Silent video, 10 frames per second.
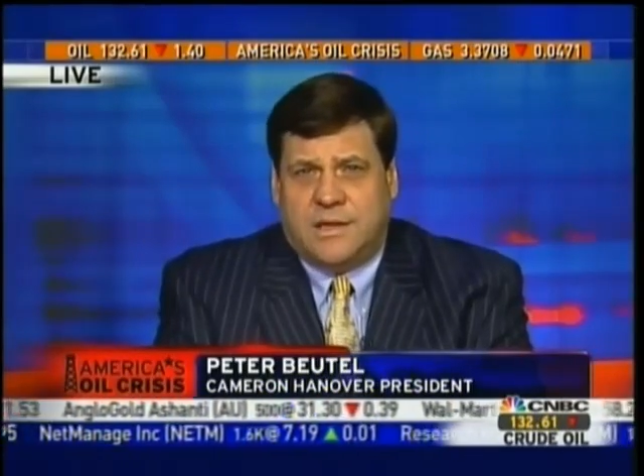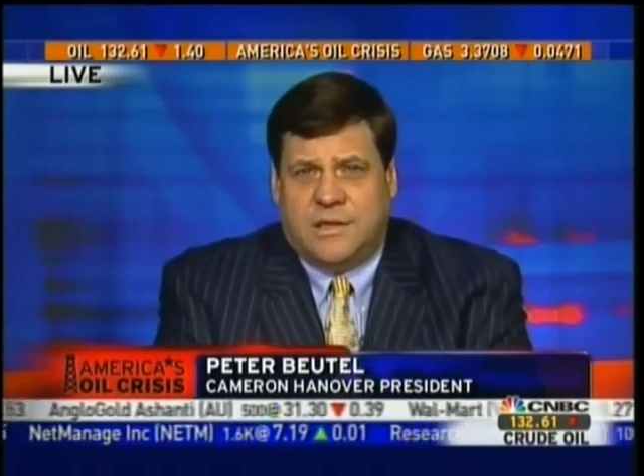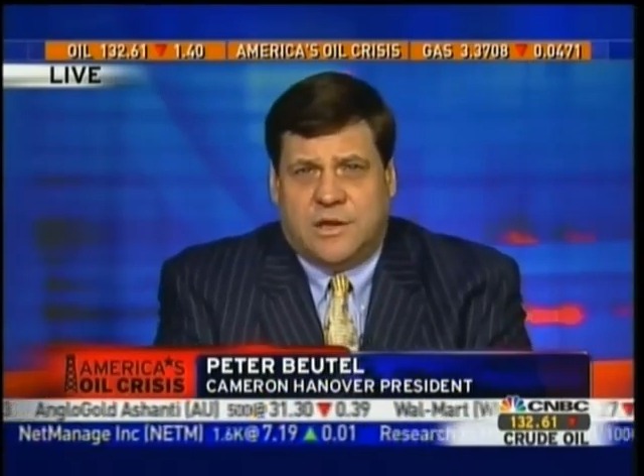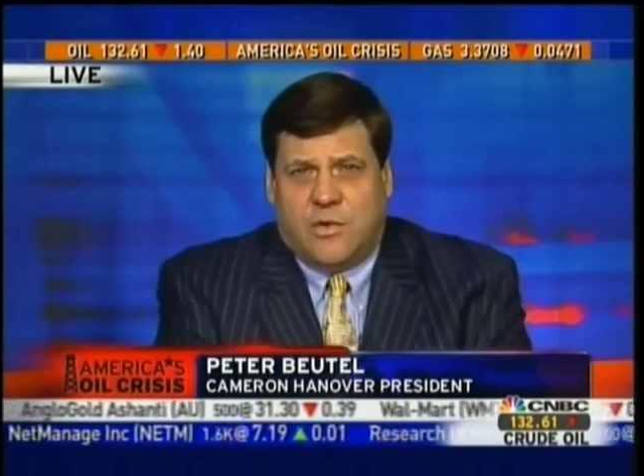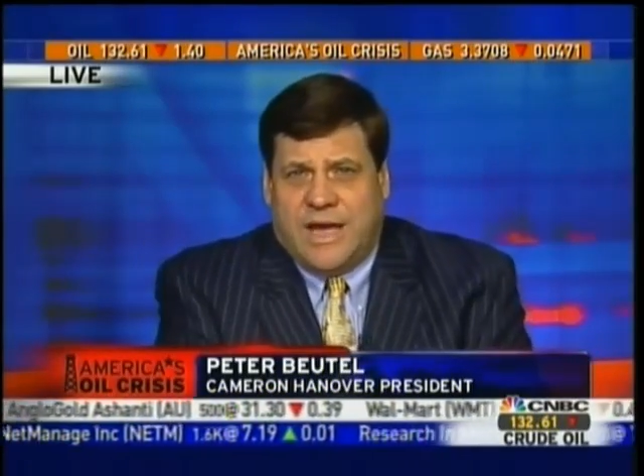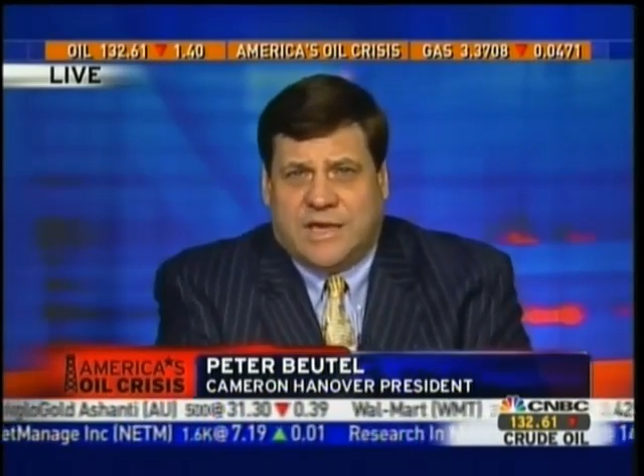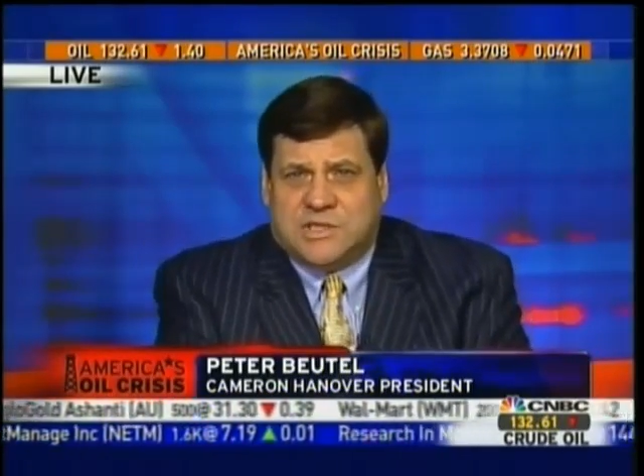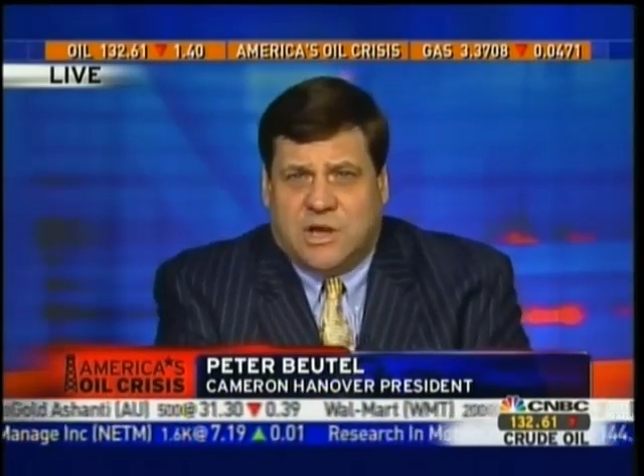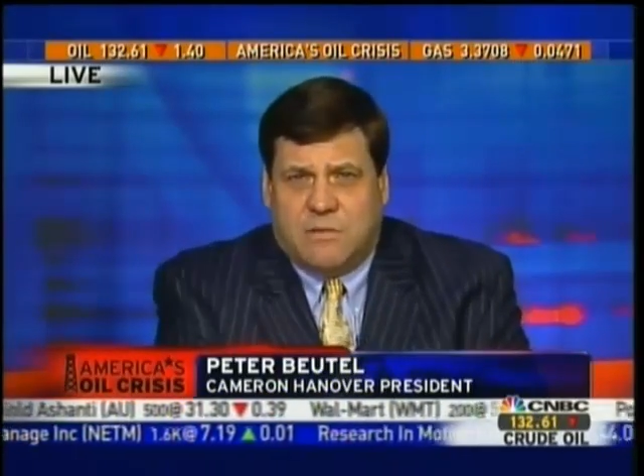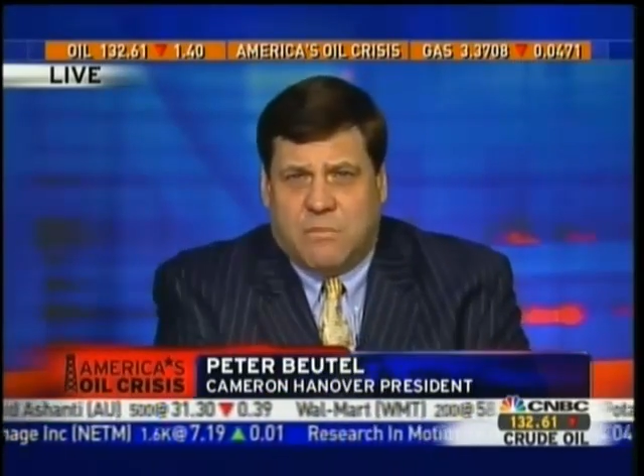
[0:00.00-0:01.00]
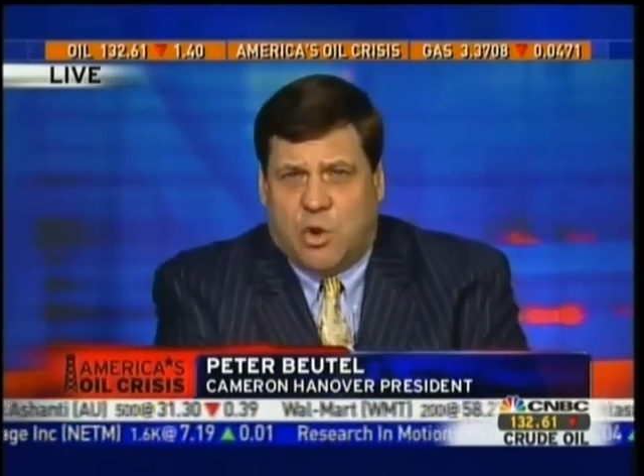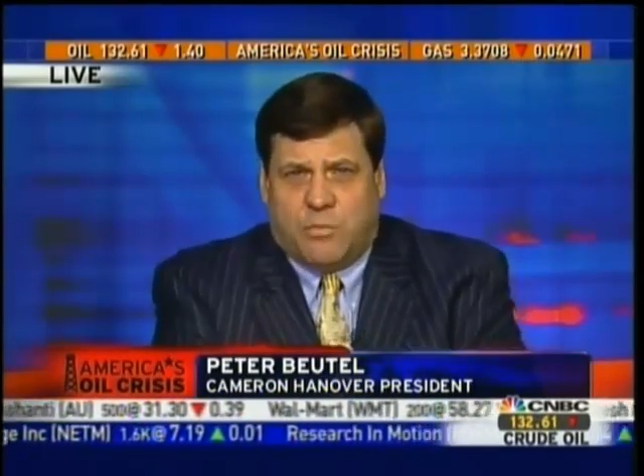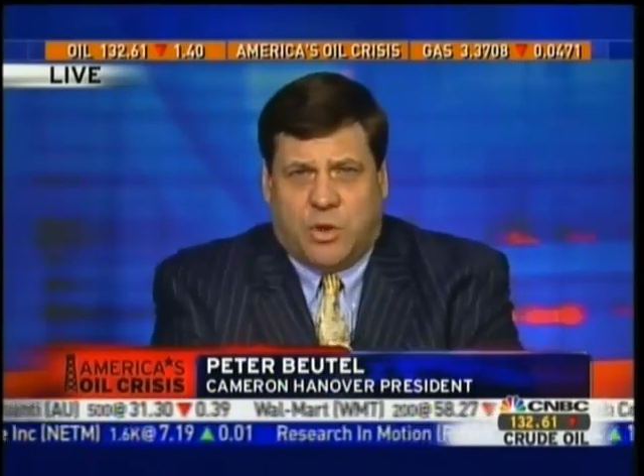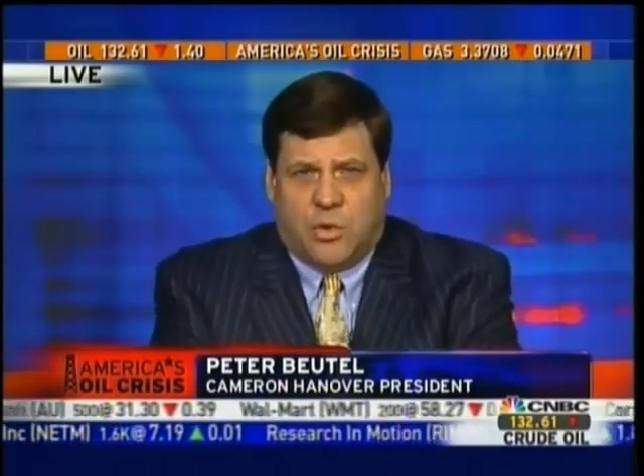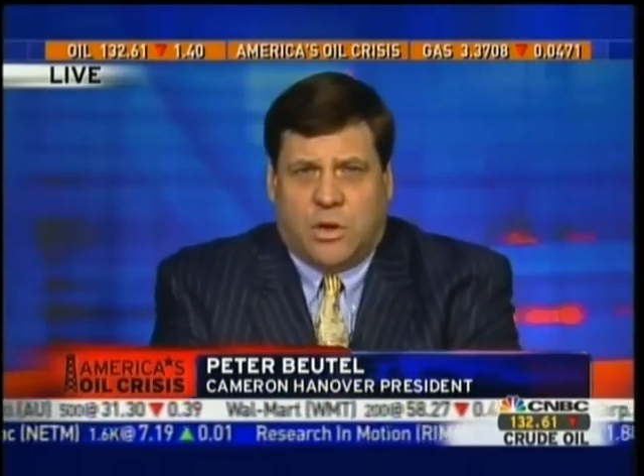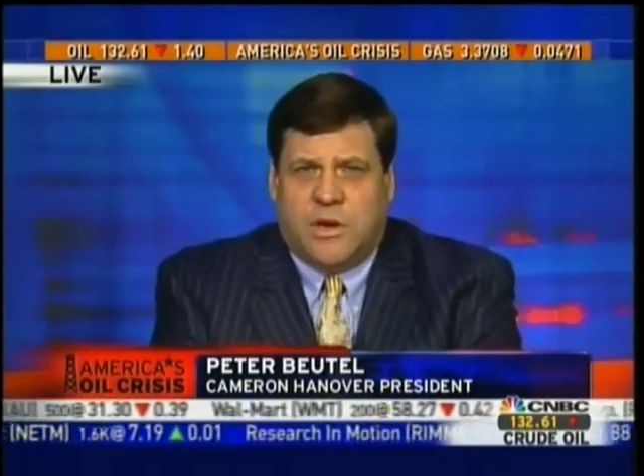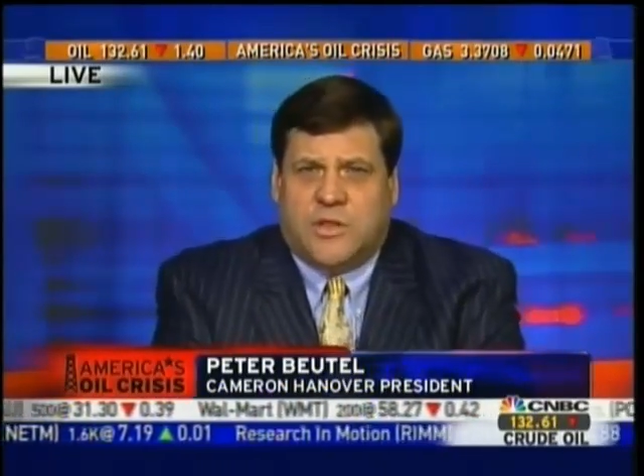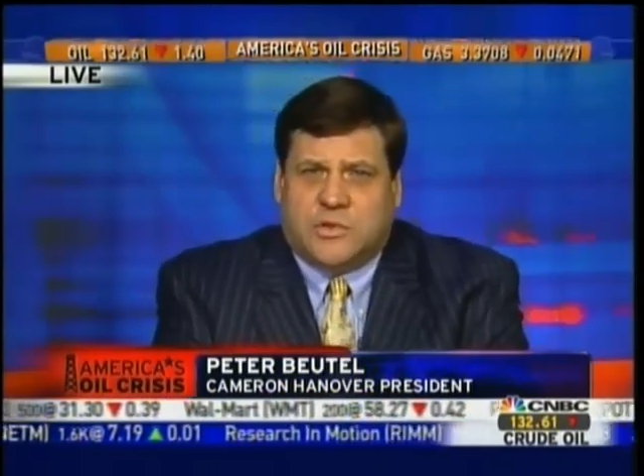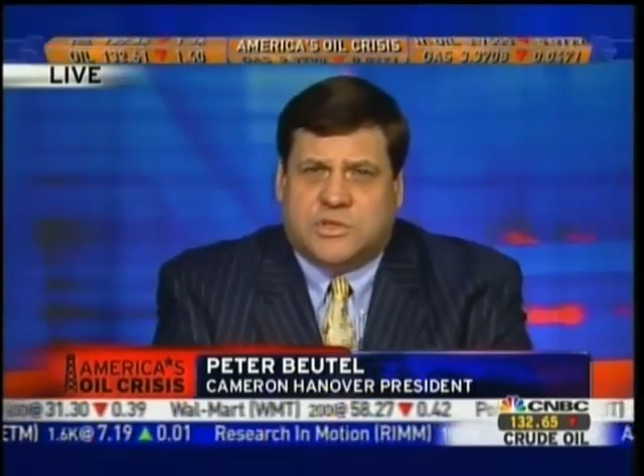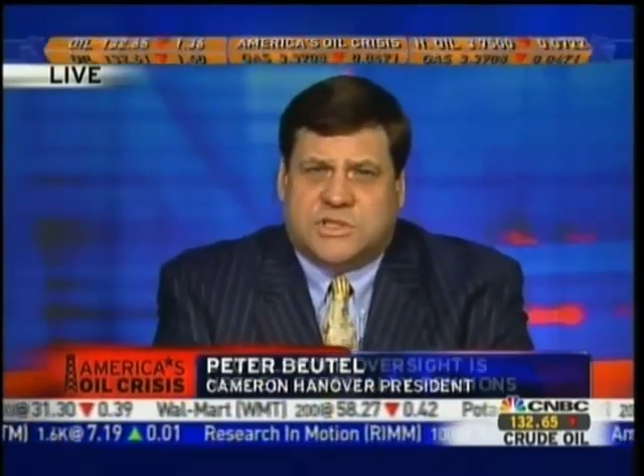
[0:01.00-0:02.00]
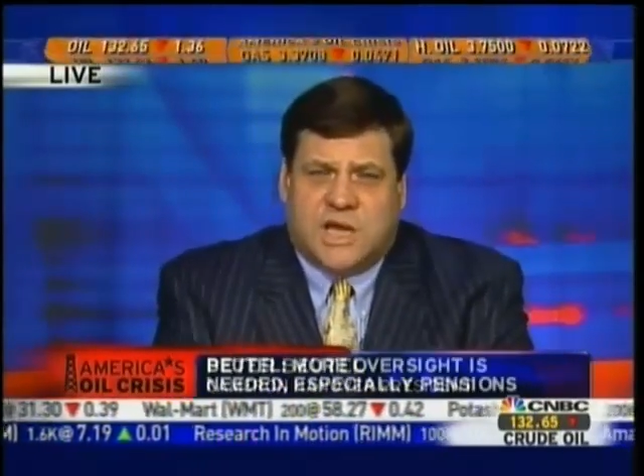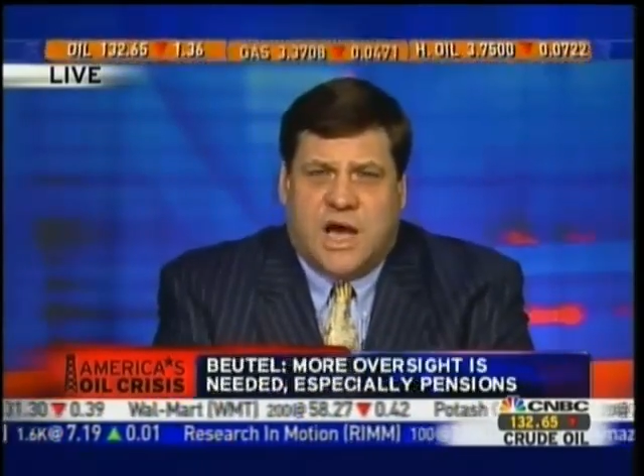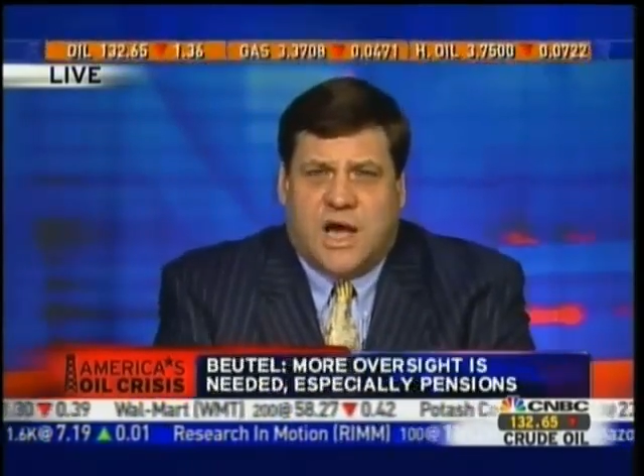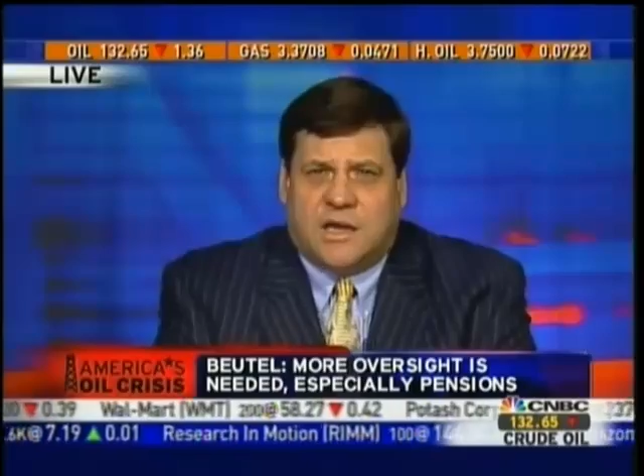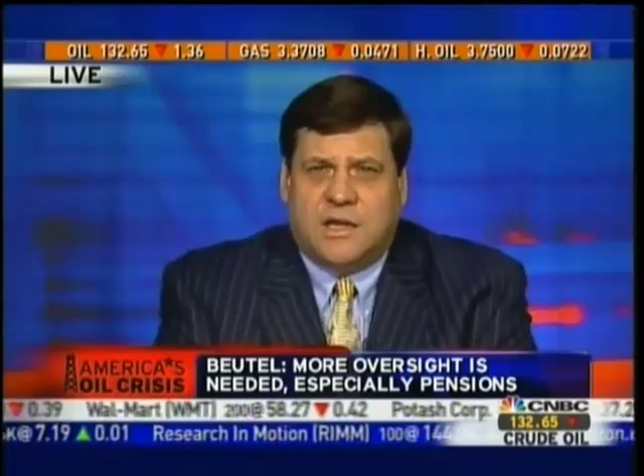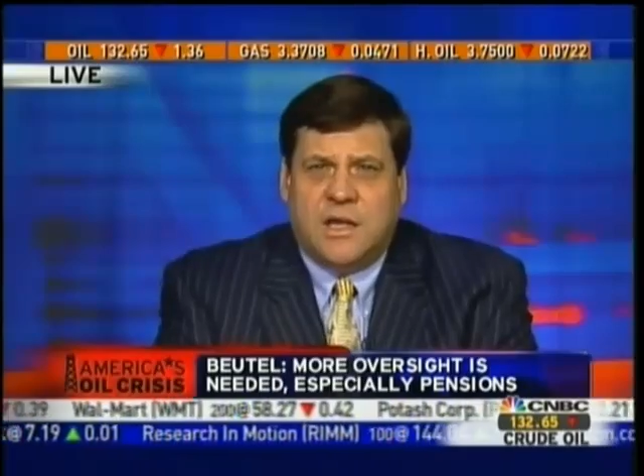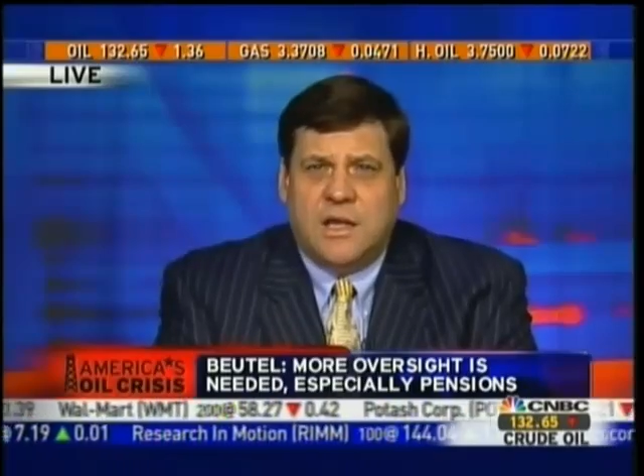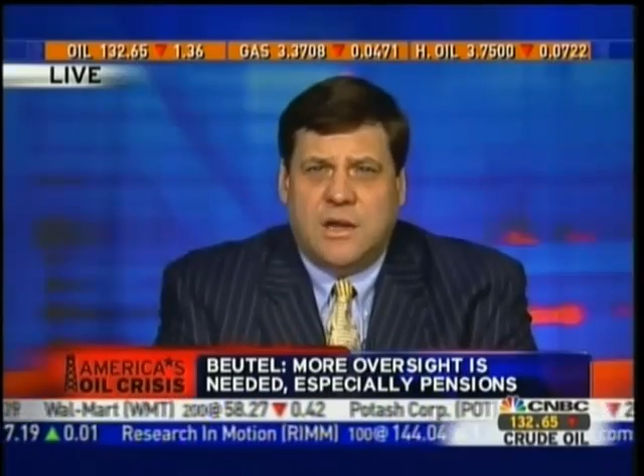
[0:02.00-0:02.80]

you know, ExxonMobil or another stock